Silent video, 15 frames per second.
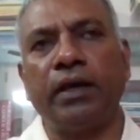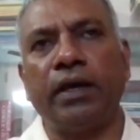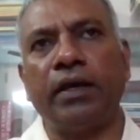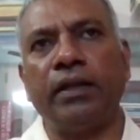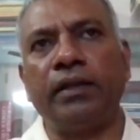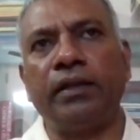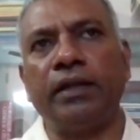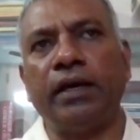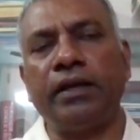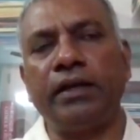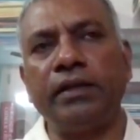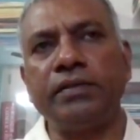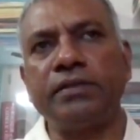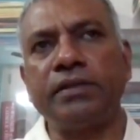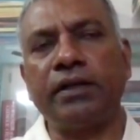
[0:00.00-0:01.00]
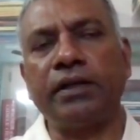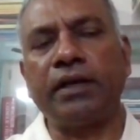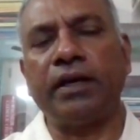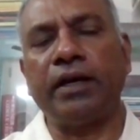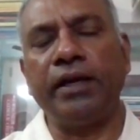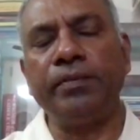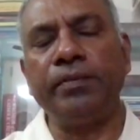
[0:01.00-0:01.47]
And that is the
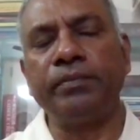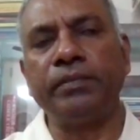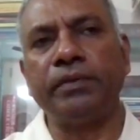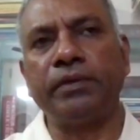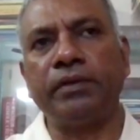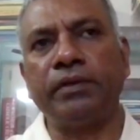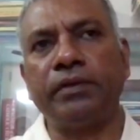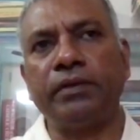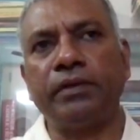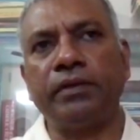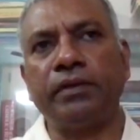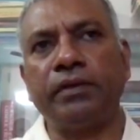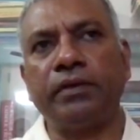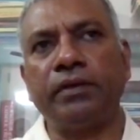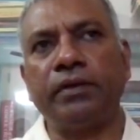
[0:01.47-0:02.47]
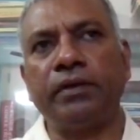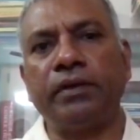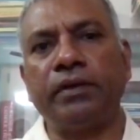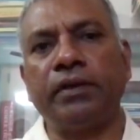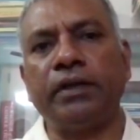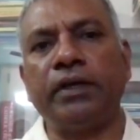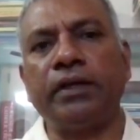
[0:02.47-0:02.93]
time
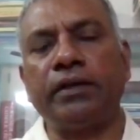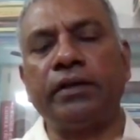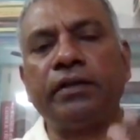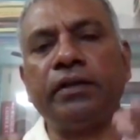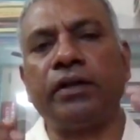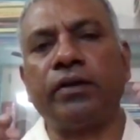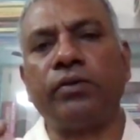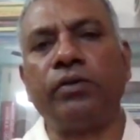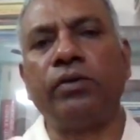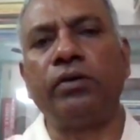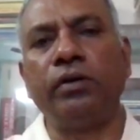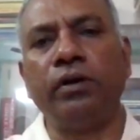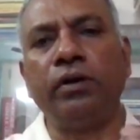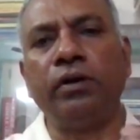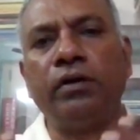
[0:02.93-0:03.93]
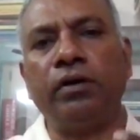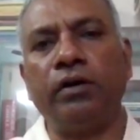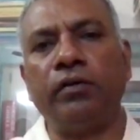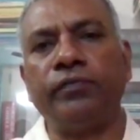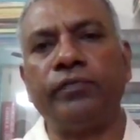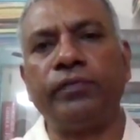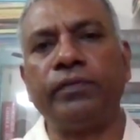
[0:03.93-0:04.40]
that the role
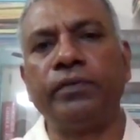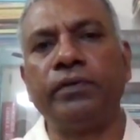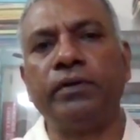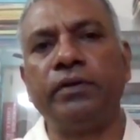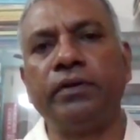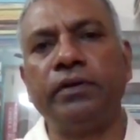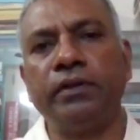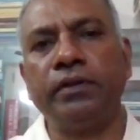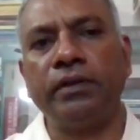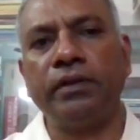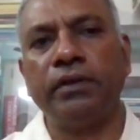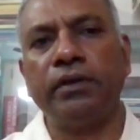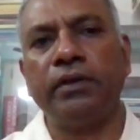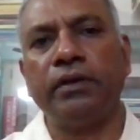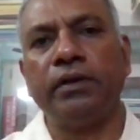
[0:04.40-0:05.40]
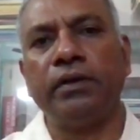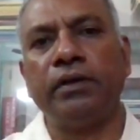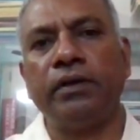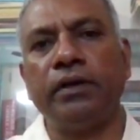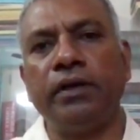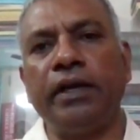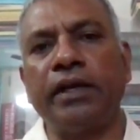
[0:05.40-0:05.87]
of
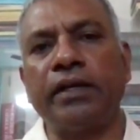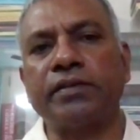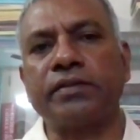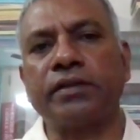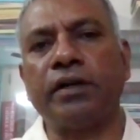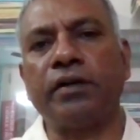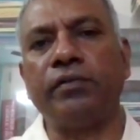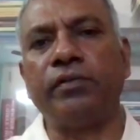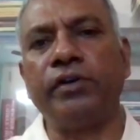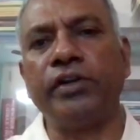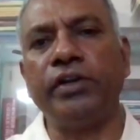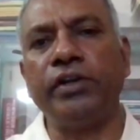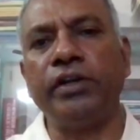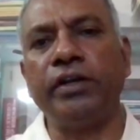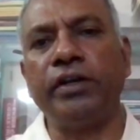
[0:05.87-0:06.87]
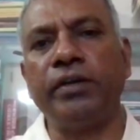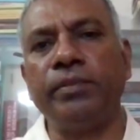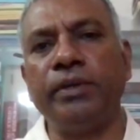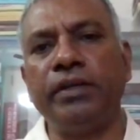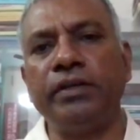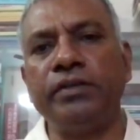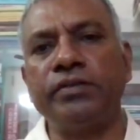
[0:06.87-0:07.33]
the extraordinary
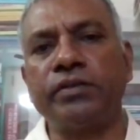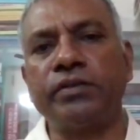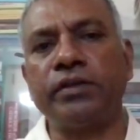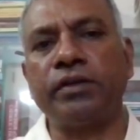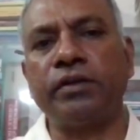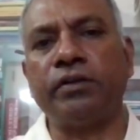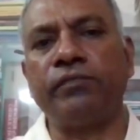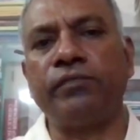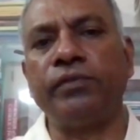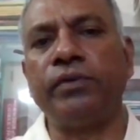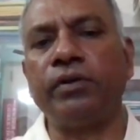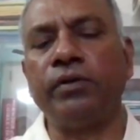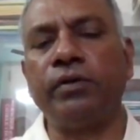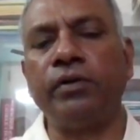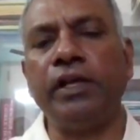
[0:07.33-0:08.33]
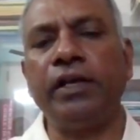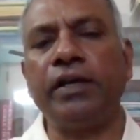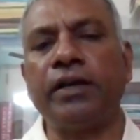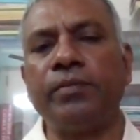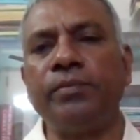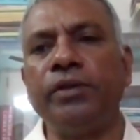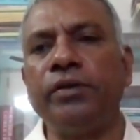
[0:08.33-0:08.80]
minister of
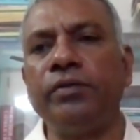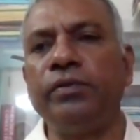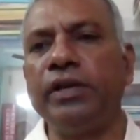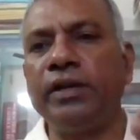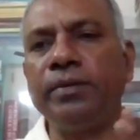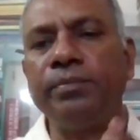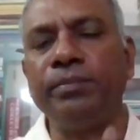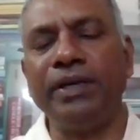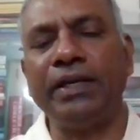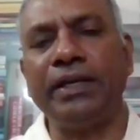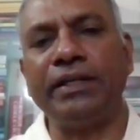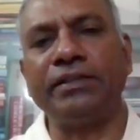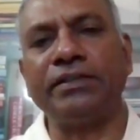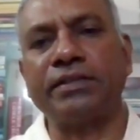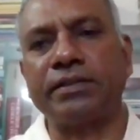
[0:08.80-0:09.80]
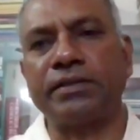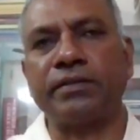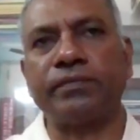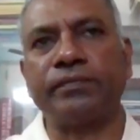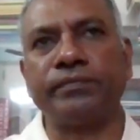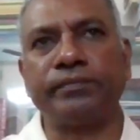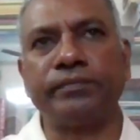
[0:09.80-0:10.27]
Holy Communion begins.